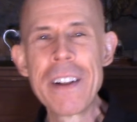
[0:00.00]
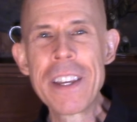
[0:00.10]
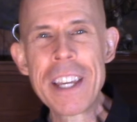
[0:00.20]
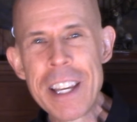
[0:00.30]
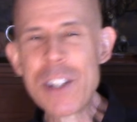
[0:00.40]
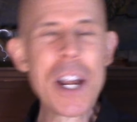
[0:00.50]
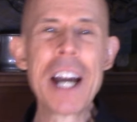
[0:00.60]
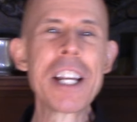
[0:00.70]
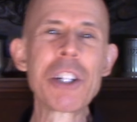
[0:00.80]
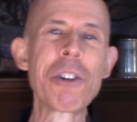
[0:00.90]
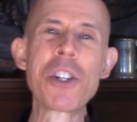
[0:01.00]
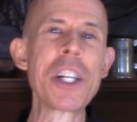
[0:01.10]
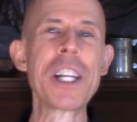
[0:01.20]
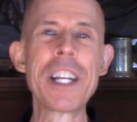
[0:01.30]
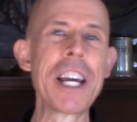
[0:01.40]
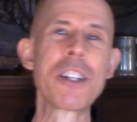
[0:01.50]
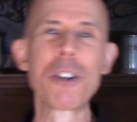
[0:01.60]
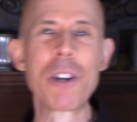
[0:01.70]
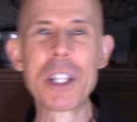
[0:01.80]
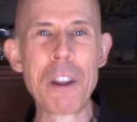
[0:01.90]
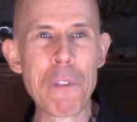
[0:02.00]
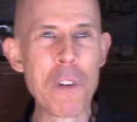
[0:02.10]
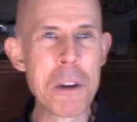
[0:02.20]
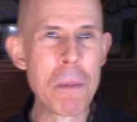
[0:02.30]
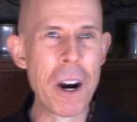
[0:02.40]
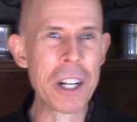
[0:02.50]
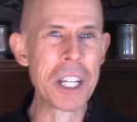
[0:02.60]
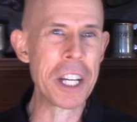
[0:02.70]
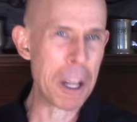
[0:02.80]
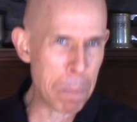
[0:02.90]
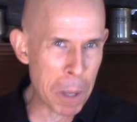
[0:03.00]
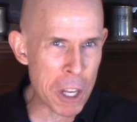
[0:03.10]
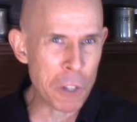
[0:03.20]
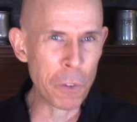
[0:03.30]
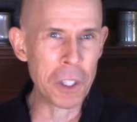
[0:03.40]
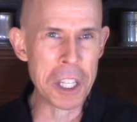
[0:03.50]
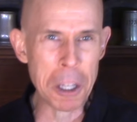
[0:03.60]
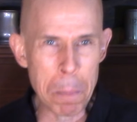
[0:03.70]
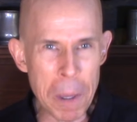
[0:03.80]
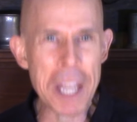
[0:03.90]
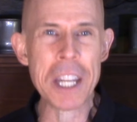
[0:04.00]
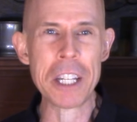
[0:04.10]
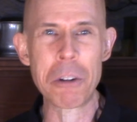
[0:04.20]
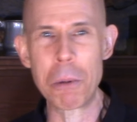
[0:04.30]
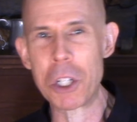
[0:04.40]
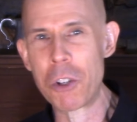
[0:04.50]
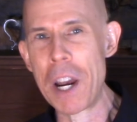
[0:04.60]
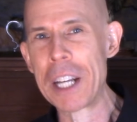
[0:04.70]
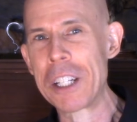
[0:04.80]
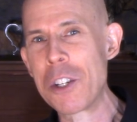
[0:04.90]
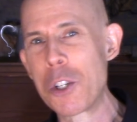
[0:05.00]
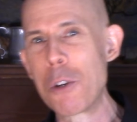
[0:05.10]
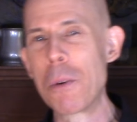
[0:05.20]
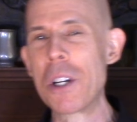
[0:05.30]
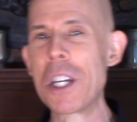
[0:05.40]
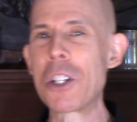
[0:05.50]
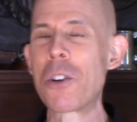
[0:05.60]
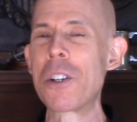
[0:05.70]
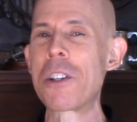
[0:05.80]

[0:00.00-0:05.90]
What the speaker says: He's not interested in entering the free market and peacefully competing to attract consumer interest.